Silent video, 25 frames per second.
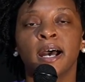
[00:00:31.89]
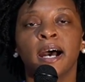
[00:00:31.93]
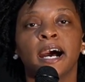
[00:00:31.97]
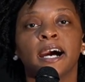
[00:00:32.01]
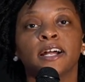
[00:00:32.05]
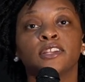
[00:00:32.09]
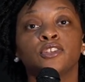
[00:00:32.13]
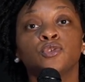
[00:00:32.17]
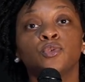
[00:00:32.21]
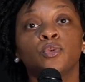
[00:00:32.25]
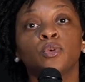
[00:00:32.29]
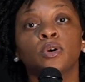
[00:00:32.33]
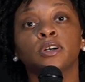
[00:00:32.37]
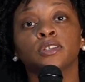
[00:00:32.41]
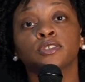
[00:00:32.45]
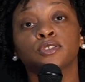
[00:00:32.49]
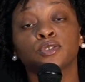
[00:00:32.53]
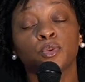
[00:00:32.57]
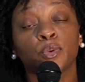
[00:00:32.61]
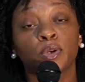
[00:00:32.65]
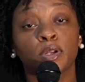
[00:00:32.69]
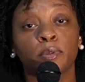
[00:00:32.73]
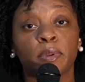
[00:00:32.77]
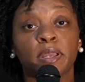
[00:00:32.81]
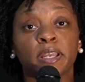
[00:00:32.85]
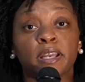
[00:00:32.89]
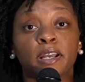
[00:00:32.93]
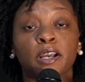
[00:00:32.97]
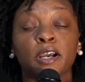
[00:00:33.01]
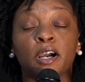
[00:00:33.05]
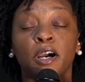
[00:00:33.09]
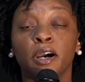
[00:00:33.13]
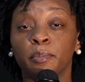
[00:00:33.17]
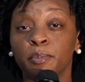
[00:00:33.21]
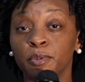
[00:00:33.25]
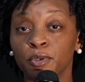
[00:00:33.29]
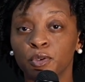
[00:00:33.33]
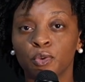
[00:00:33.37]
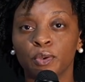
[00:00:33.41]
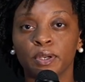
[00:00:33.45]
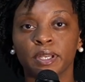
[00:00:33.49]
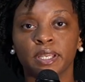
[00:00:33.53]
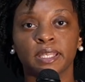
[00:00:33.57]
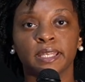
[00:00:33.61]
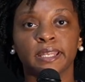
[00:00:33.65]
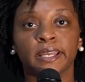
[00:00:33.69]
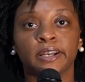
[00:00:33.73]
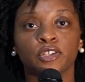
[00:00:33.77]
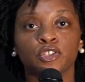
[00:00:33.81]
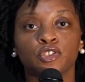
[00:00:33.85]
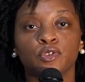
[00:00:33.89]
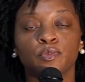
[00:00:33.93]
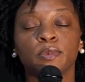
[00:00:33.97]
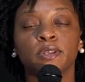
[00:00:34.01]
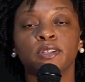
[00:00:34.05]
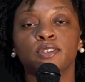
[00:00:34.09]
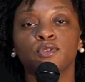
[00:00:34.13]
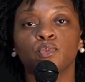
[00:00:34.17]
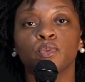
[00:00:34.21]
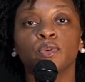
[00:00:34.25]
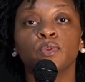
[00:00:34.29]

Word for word: I do also want to make a couple quick announcements.